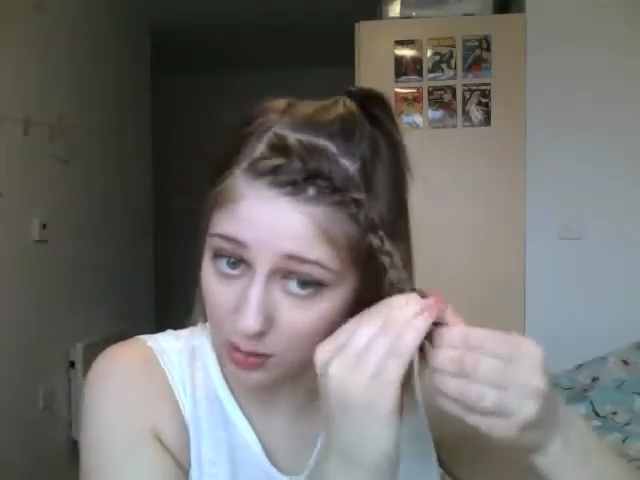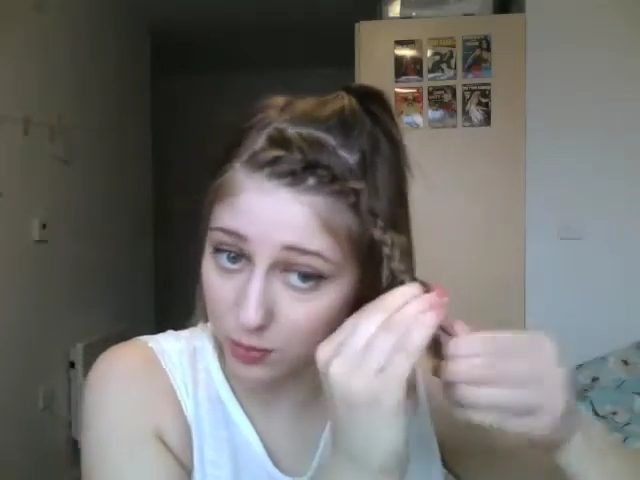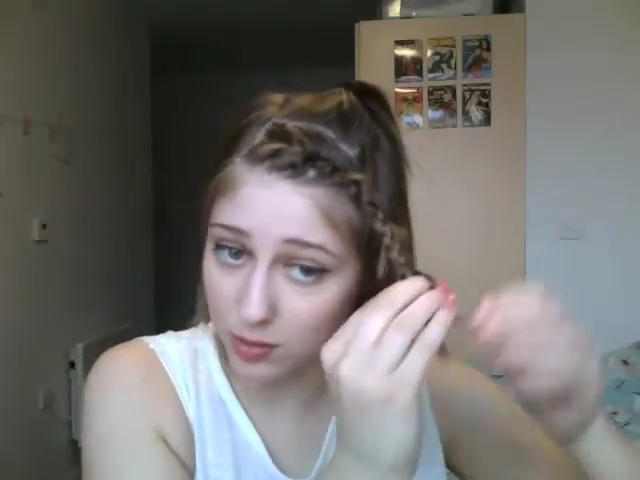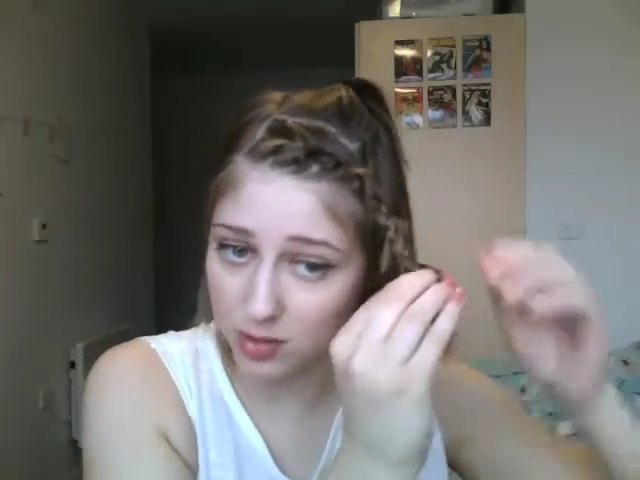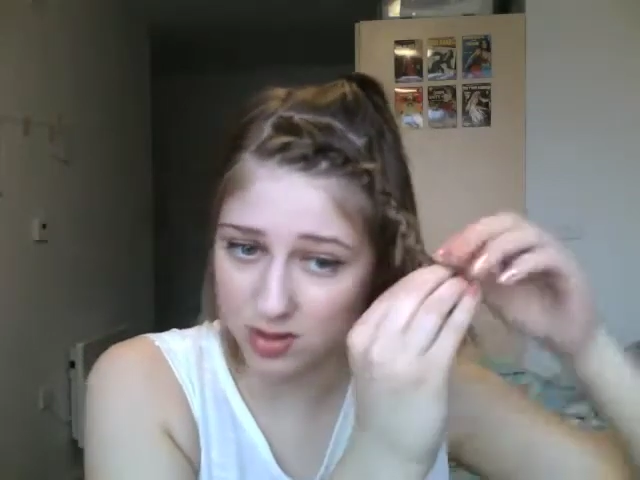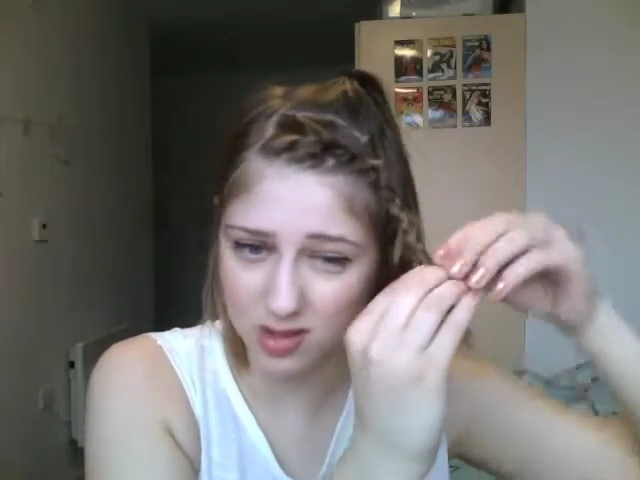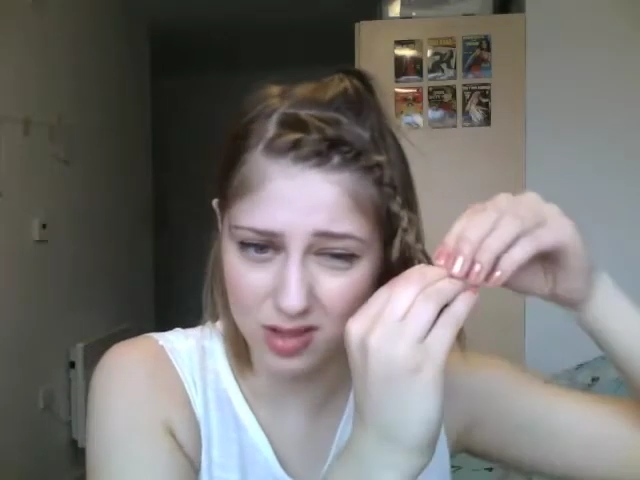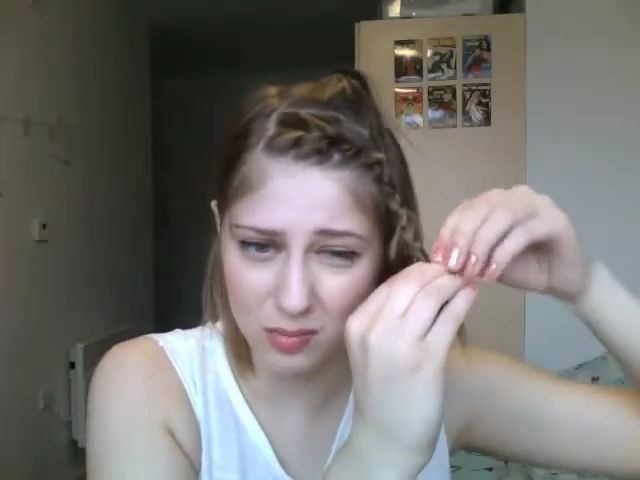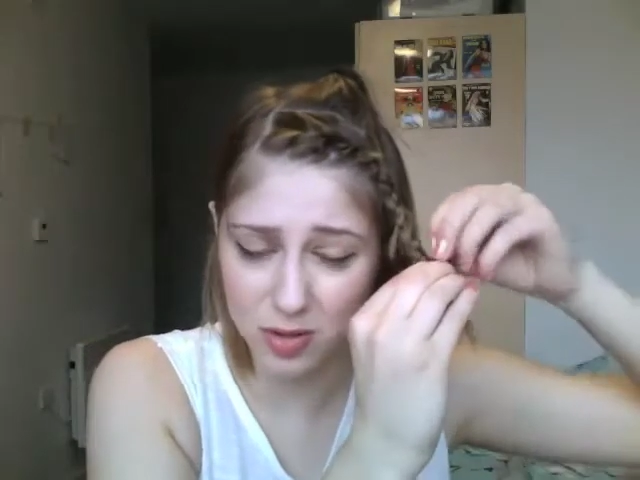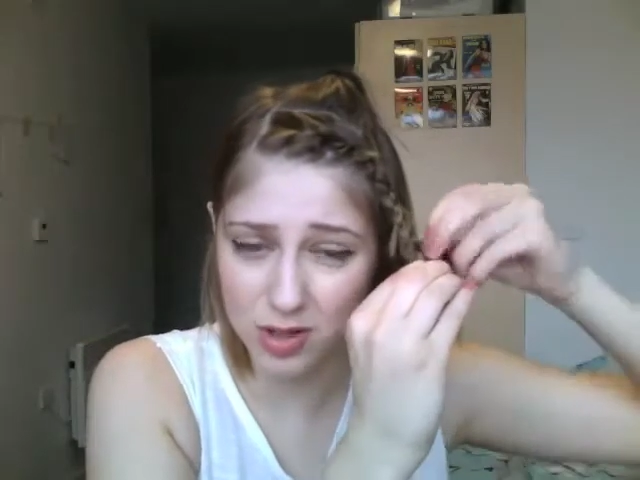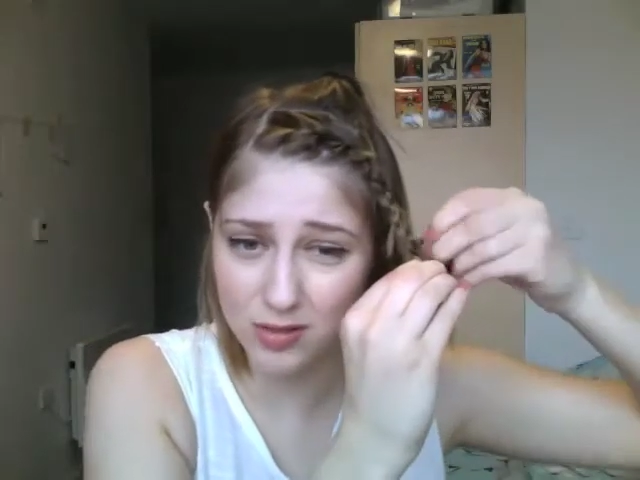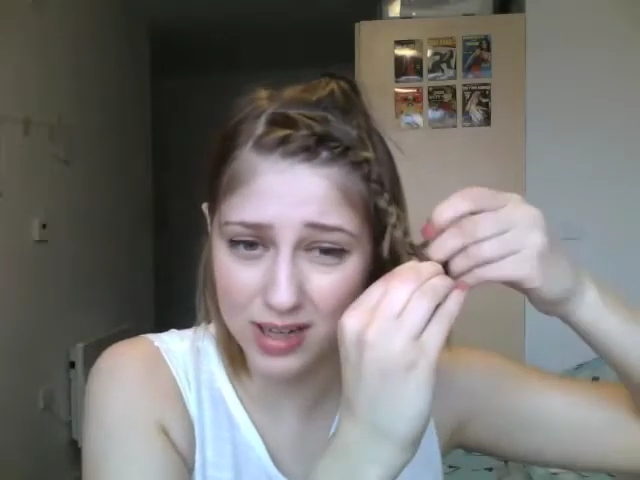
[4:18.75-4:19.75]
but just because I'm
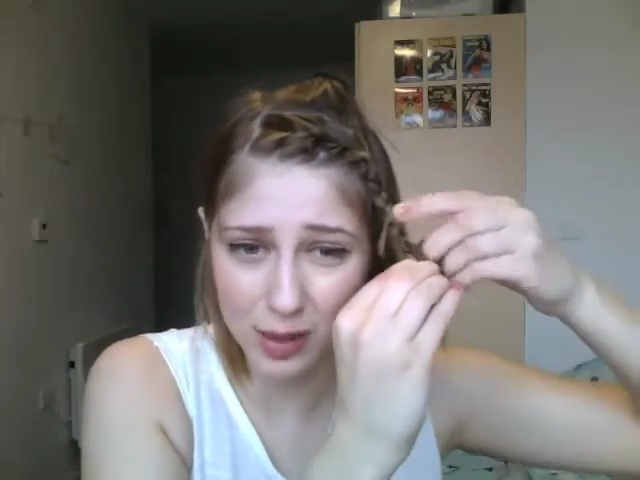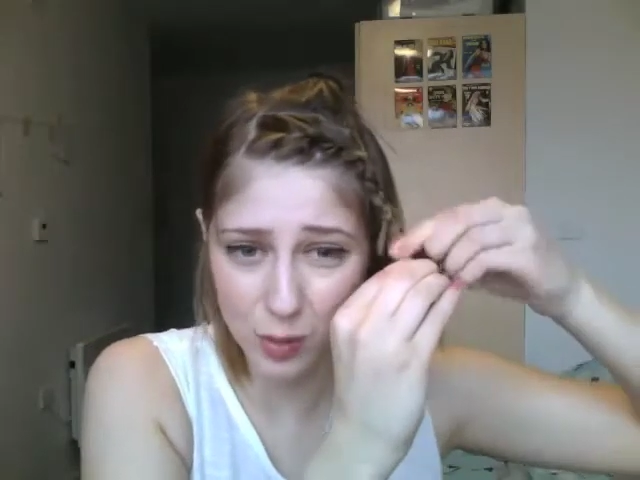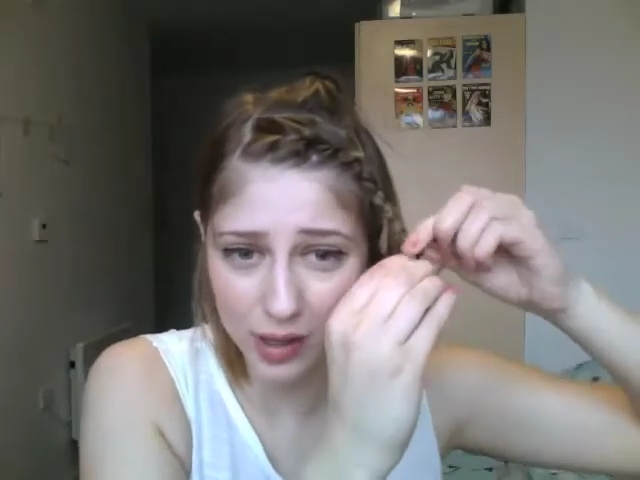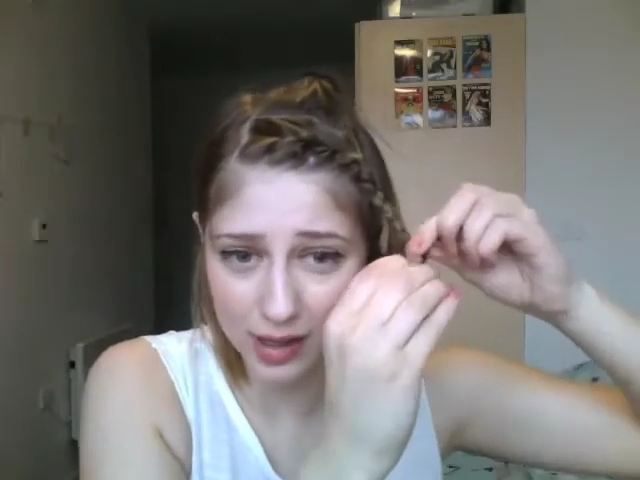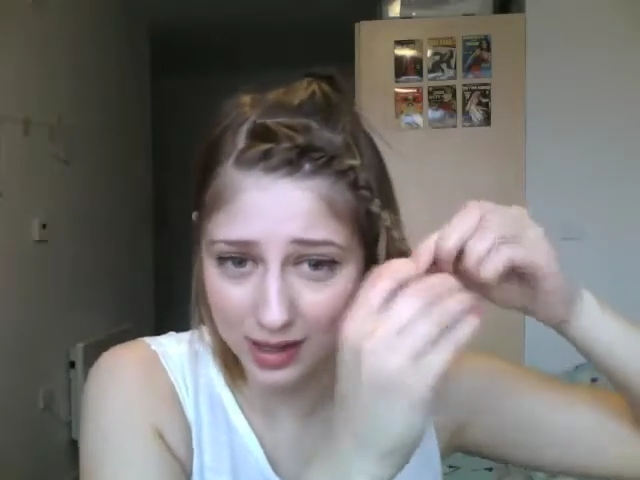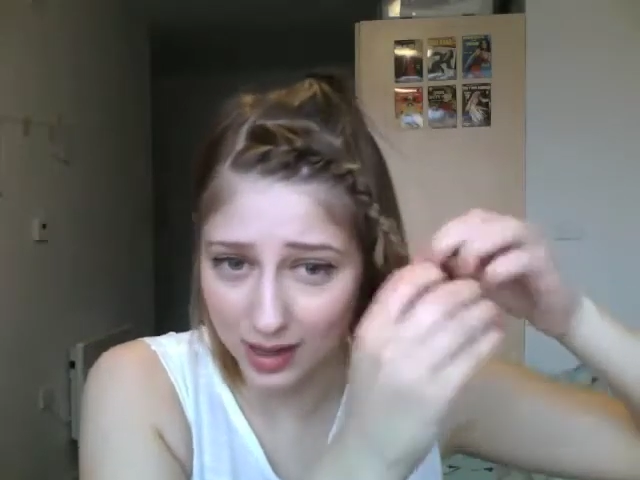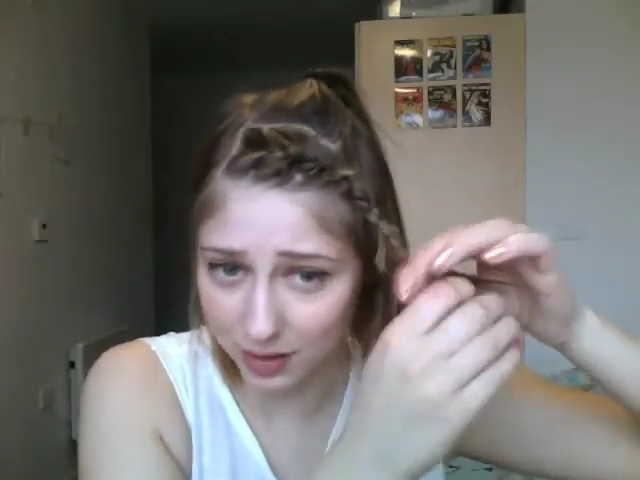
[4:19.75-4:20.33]
doing it really quickly,